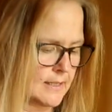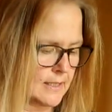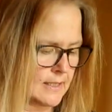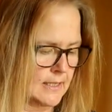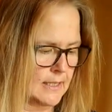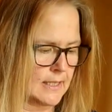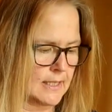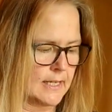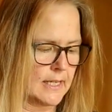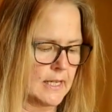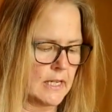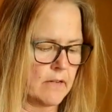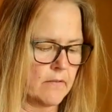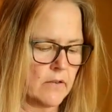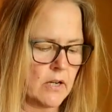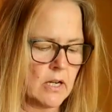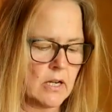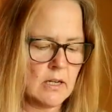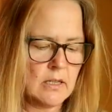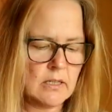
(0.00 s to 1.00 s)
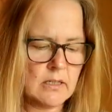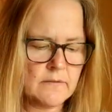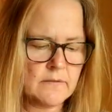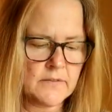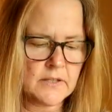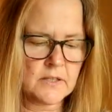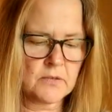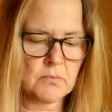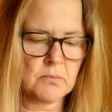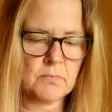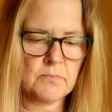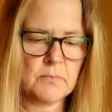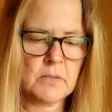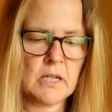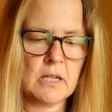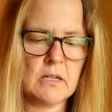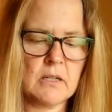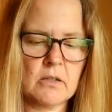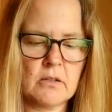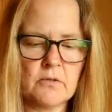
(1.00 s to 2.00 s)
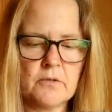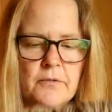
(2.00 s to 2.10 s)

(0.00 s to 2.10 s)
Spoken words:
and then I have all of this yarn